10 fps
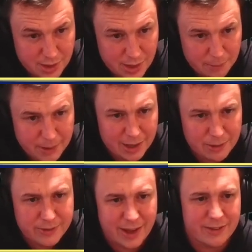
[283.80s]
being able
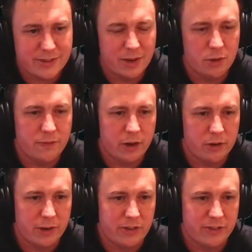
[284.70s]
to exile all of our
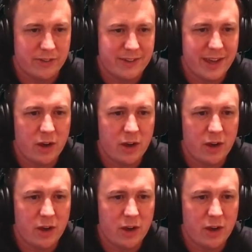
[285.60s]
creatures, this deck